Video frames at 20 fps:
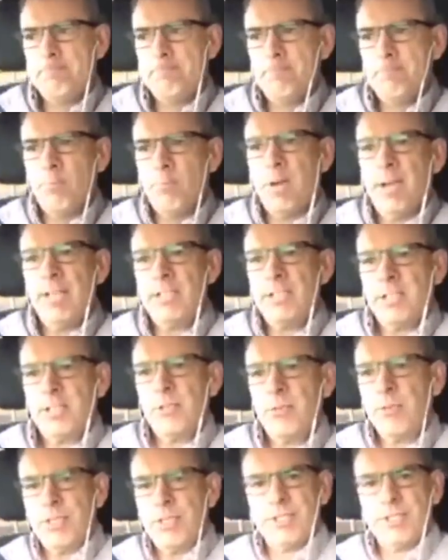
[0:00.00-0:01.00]
why is it
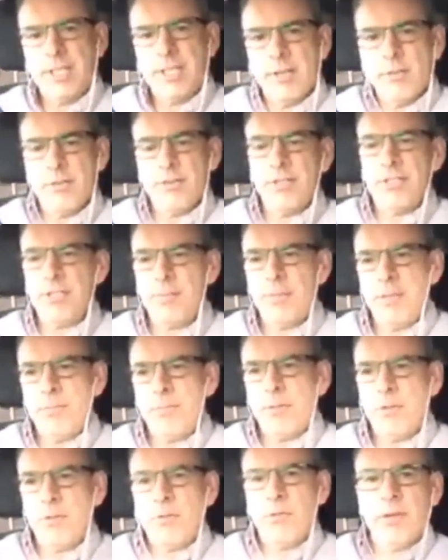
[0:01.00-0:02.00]
that we stay with these
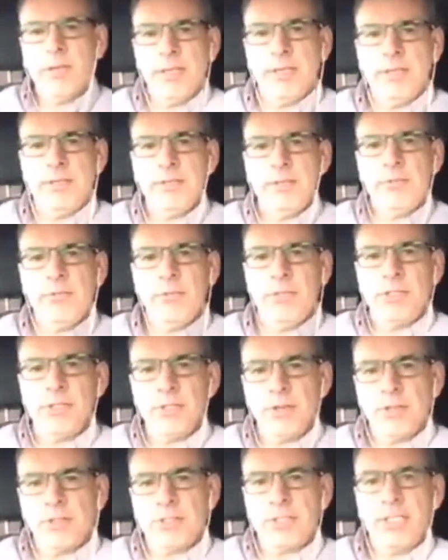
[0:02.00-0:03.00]
people when we
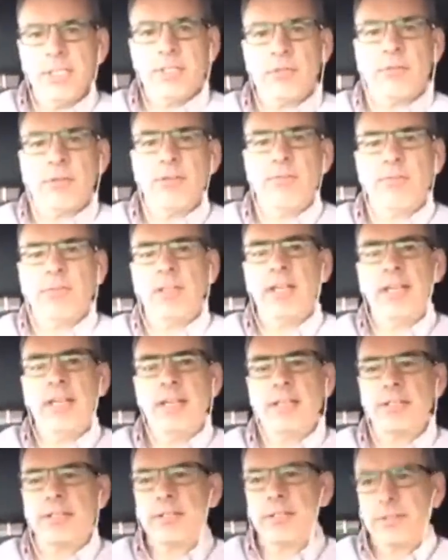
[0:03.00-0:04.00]
start seeing the red
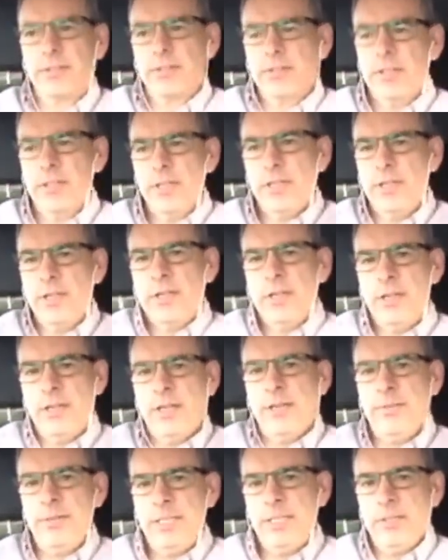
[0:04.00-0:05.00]
flags?
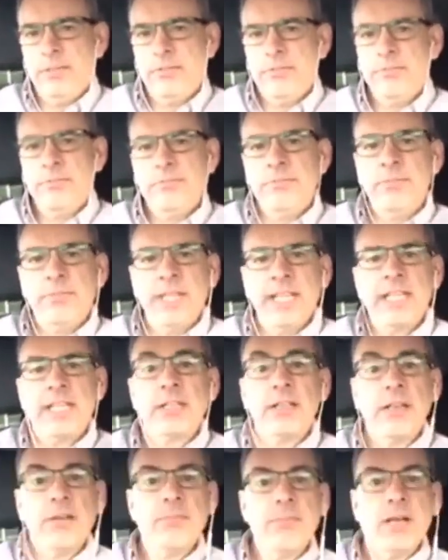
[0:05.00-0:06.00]
They can
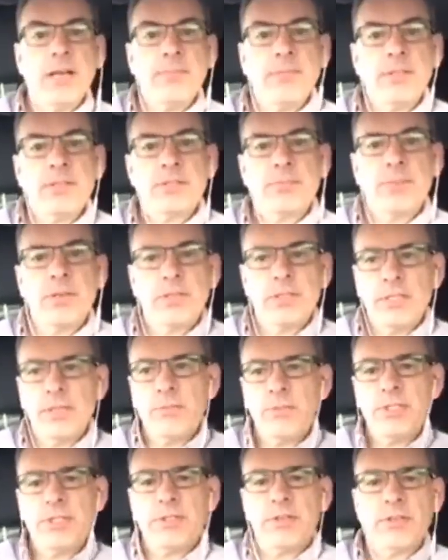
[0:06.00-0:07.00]
love bomb us, but then we
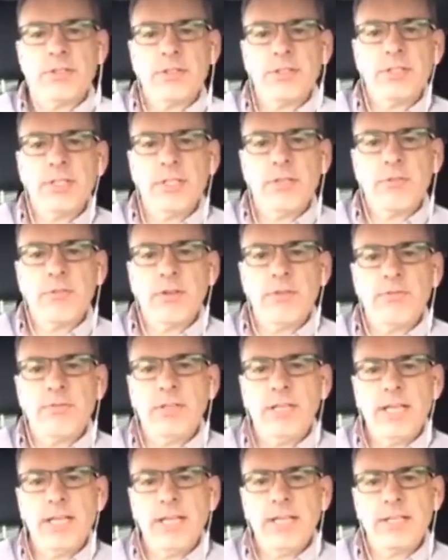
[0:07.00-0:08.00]
start to see the red
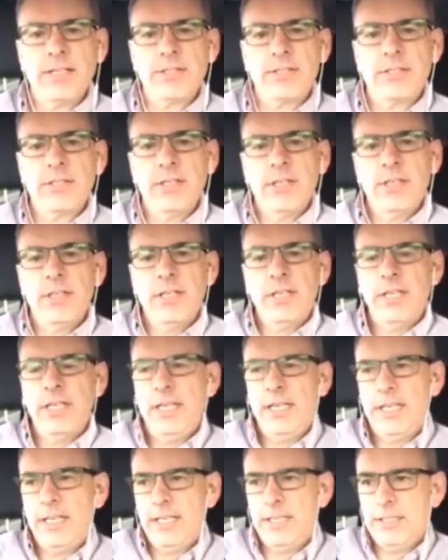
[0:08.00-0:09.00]
flags,
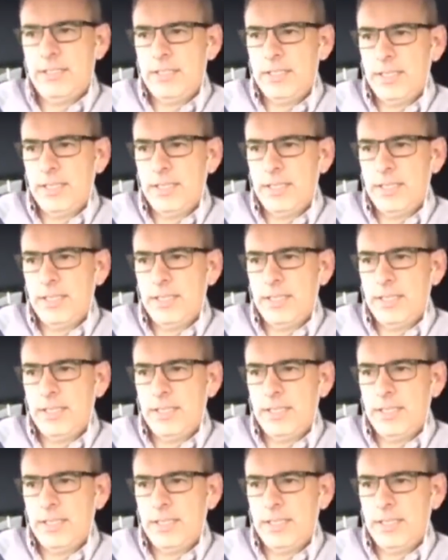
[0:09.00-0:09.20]
and